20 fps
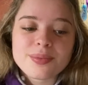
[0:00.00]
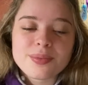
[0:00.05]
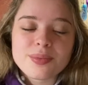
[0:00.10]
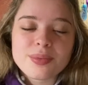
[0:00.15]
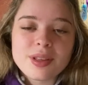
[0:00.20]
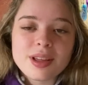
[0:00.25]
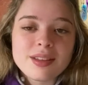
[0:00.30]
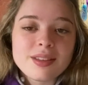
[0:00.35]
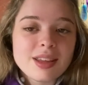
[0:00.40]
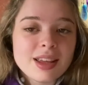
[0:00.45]

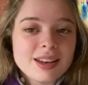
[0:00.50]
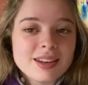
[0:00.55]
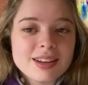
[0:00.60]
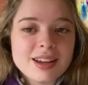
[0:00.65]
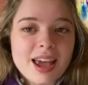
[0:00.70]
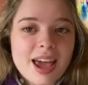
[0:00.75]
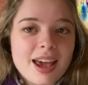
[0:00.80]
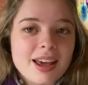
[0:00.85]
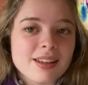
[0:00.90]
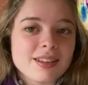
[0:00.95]
This
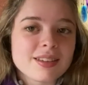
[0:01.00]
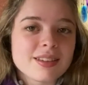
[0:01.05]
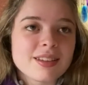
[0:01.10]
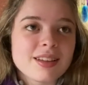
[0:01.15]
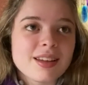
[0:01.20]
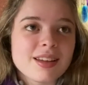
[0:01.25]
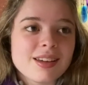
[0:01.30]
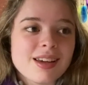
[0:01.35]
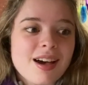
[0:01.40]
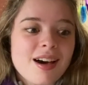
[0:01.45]
indicates
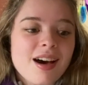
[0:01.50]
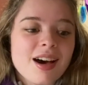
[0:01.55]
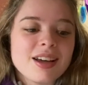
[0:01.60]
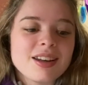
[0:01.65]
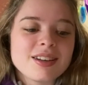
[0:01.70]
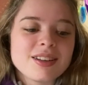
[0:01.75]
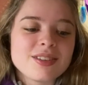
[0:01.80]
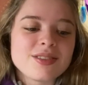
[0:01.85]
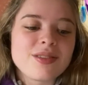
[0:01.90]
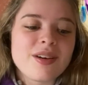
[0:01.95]

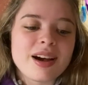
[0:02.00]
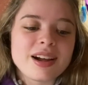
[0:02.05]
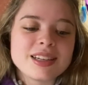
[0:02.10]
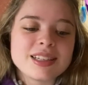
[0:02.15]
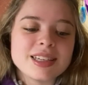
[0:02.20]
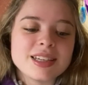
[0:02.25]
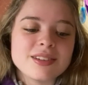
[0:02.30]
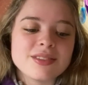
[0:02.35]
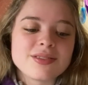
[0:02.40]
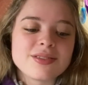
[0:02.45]
Haydn
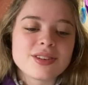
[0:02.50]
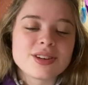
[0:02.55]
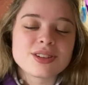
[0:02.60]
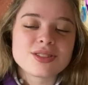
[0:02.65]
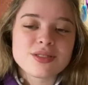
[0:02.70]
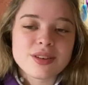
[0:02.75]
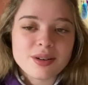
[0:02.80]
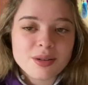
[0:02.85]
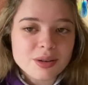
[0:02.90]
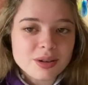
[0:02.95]
writing for a
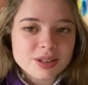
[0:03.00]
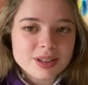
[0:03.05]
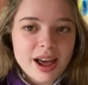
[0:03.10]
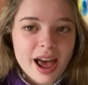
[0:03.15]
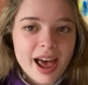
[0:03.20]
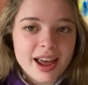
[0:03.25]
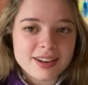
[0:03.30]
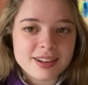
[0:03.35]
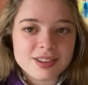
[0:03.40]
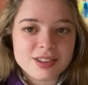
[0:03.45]
string
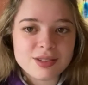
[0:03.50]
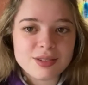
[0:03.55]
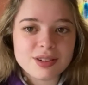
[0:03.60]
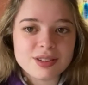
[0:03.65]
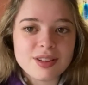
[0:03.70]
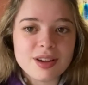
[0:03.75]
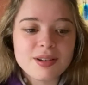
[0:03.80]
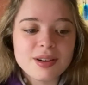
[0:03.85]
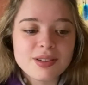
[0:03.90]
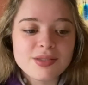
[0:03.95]
quartet, as there
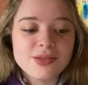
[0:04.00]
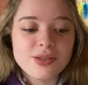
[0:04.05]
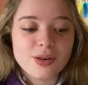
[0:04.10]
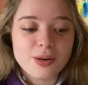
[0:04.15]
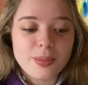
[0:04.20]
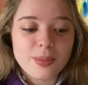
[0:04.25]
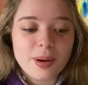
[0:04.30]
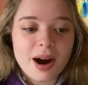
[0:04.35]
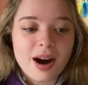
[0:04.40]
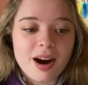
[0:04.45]
is only
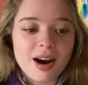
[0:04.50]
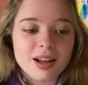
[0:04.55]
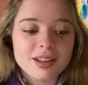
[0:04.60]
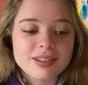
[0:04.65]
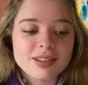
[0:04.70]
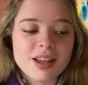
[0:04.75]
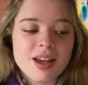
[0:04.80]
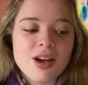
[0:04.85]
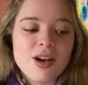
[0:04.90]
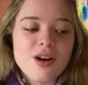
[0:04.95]
4
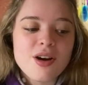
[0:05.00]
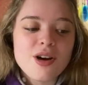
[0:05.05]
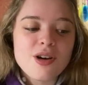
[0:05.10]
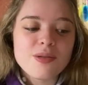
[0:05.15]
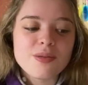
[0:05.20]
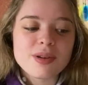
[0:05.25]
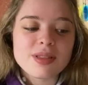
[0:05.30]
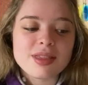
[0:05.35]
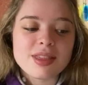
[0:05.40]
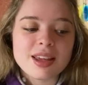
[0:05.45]
parts,
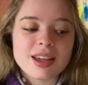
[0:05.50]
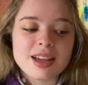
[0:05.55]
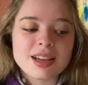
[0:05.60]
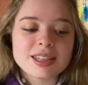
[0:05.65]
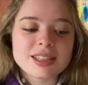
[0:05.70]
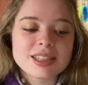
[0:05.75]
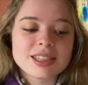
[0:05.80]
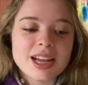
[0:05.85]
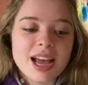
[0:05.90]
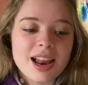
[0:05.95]
with the
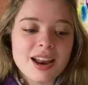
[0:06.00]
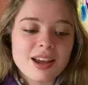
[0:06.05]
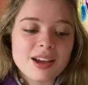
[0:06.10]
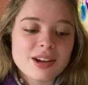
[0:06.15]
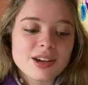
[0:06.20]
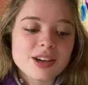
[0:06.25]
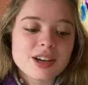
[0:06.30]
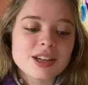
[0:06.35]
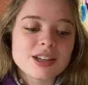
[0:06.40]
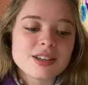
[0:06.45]

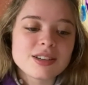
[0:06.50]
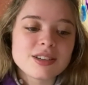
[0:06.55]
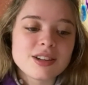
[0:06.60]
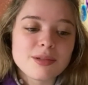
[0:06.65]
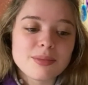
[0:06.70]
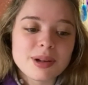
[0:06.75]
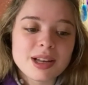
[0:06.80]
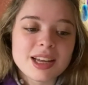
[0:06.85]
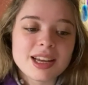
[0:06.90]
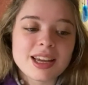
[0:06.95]
cello
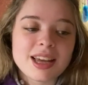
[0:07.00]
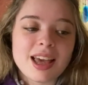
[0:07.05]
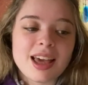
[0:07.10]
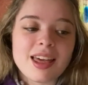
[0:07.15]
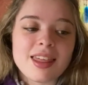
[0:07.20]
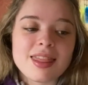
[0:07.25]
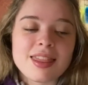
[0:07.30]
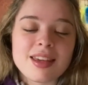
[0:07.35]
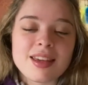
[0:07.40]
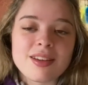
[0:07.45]
doubling
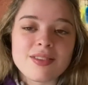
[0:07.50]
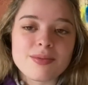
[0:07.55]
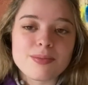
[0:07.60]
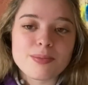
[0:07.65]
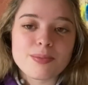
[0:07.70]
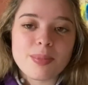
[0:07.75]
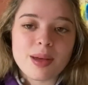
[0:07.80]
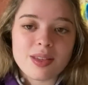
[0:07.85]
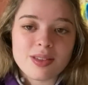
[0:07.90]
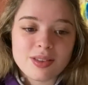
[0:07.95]
the
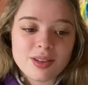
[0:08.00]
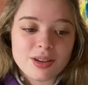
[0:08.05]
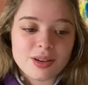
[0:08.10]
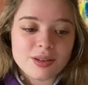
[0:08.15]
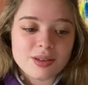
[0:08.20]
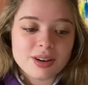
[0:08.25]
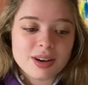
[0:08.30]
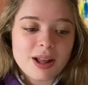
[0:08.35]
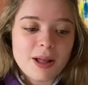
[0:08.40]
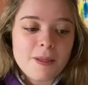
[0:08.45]

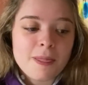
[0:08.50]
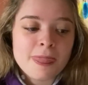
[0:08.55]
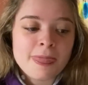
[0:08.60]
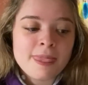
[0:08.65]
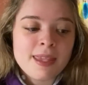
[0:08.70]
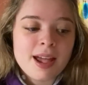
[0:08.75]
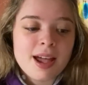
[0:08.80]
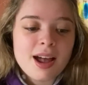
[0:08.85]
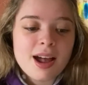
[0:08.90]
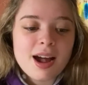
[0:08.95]
bassoon
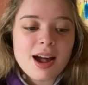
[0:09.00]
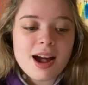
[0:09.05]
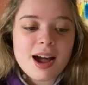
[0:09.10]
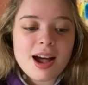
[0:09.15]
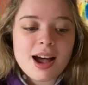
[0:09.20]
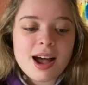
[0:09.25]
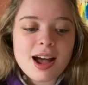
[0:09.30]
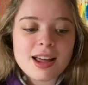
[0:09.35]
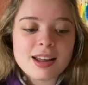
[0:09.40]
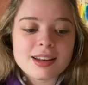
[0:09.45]

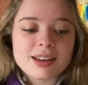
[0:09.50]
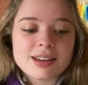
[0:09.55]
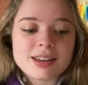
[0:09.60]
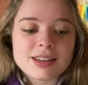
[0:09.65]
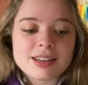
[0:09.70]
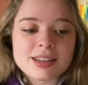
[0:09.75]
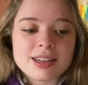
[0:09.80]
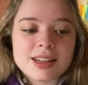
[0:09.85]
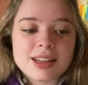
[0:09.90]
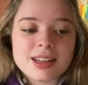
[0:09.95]

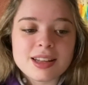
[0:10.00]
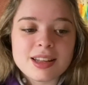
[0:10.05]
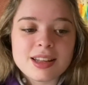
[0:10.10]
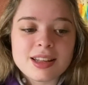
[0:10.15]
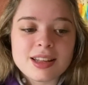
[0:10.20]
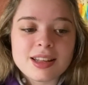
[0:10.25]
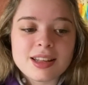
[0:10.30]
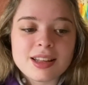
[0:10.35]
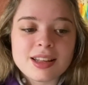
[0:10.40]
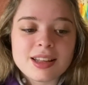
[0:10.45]
and
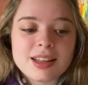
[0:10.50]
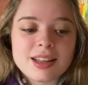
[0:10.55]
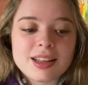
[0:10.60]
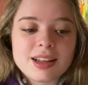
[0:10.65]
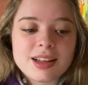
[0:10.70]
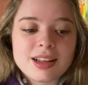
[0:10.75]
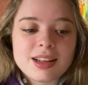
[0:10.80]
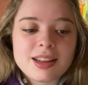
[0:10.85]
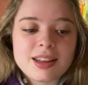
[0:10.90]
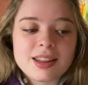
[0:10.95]

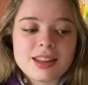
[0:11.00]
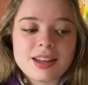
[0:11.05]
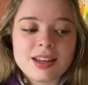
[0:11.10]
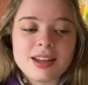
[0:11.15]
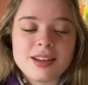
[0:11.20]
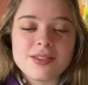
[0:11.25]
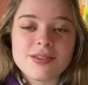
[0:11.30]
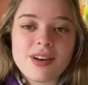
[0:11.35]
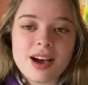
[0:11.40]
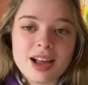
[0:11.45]

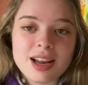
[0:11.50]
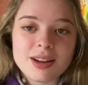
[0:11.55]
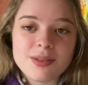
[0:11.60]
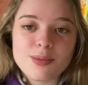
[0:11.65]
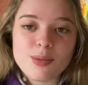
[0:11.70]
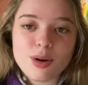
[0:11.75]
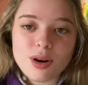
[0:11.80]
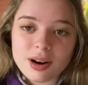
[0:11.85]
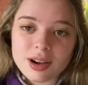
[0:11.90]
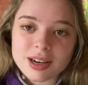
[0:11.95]
the violin
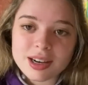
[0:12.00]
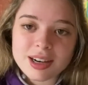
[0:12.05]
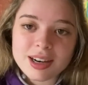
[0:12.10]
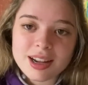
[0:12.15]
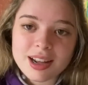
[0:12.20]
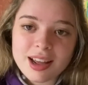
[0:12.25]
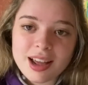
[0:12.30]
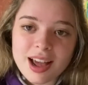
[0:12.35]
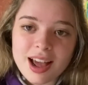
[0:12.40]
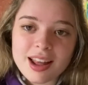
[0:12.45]
1
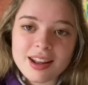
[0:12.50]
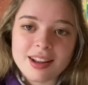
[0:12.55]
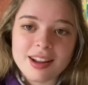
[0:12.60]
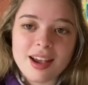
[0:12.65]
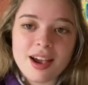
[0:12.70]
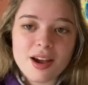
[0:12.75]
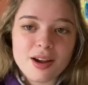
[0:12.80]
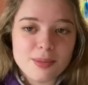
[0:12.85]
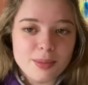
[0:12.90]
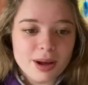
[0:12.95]
and the
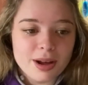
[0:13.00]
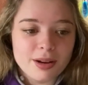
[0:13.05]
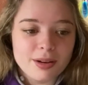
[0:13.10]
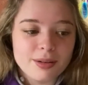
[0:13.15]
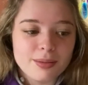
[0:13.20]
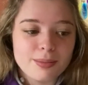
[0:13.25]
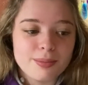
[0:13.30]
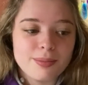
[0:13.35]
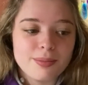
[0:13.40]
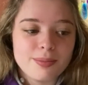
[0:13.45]
oboe
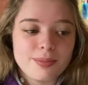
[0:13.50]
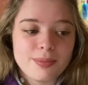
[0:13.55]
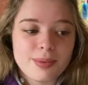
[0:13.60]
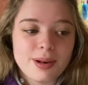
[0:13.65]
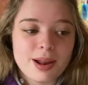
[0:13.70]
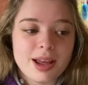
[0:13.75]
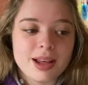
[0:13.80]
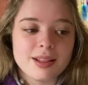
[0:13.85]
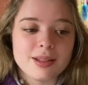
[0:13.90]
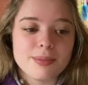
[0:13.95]

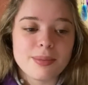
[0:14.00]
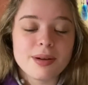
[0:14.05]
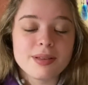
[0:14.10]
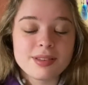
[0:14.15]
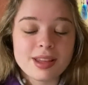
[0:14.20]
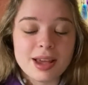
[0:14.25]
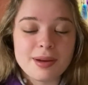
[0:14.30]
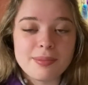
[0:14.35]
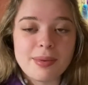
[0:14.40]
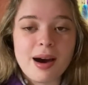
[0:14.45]
playing the
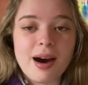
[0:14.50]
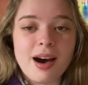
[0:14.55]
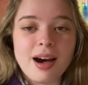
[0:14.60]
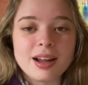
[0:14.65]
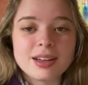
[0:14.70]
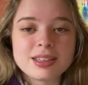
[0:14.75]
same part.